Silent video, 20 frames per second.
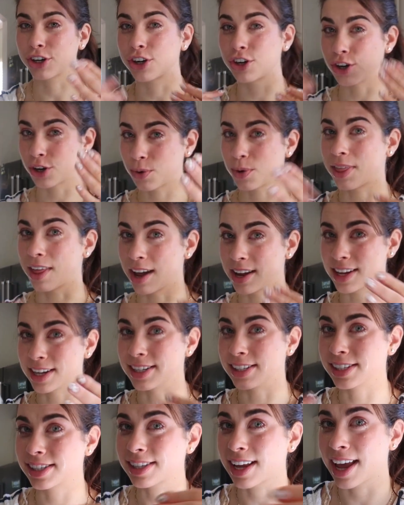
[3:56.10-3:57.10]
cook with
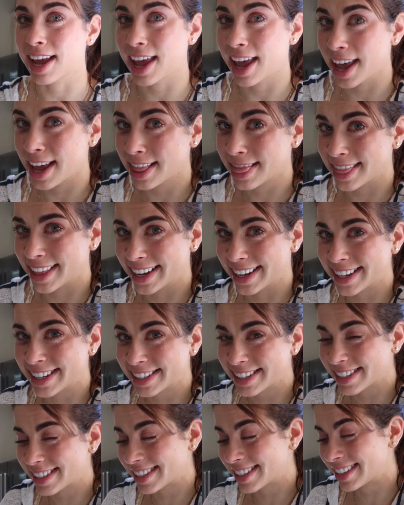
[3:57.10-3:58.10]
onions. I hate
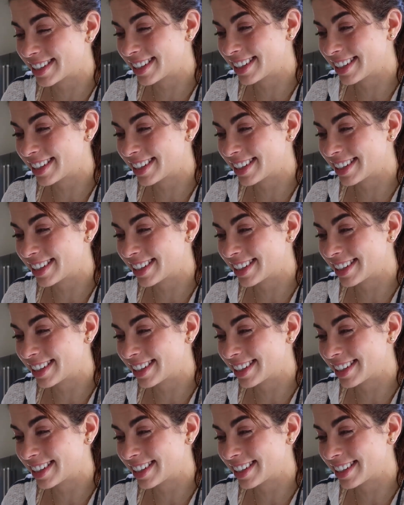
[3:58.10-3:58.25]
this.